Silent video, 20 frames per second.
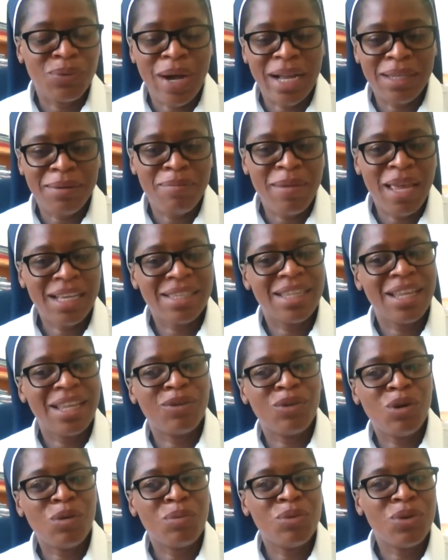what makes the
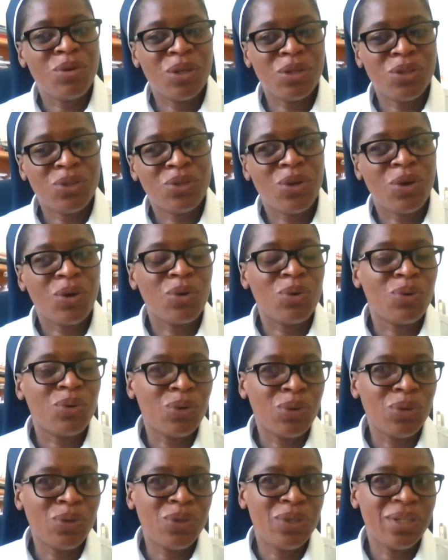group not so
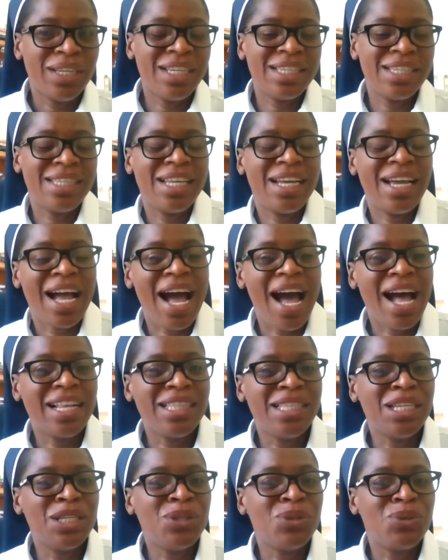good is the
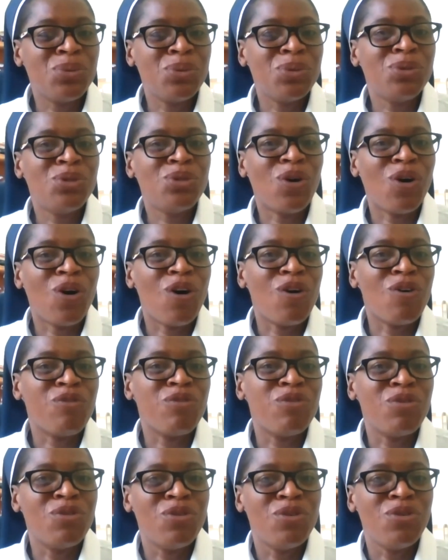attitude
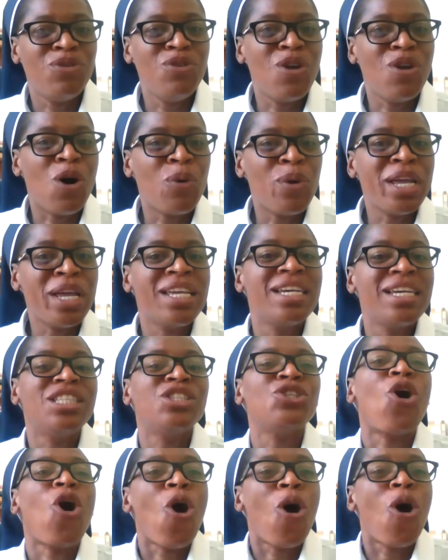of knowing
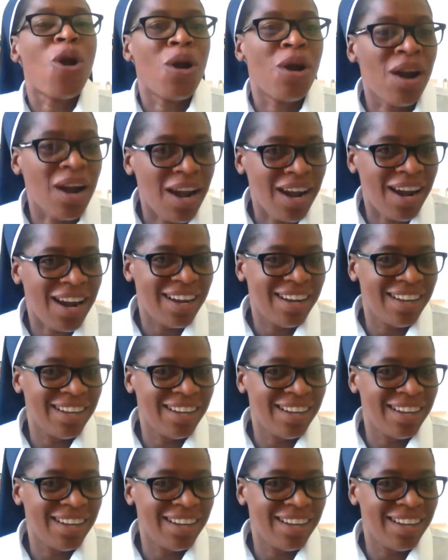it all.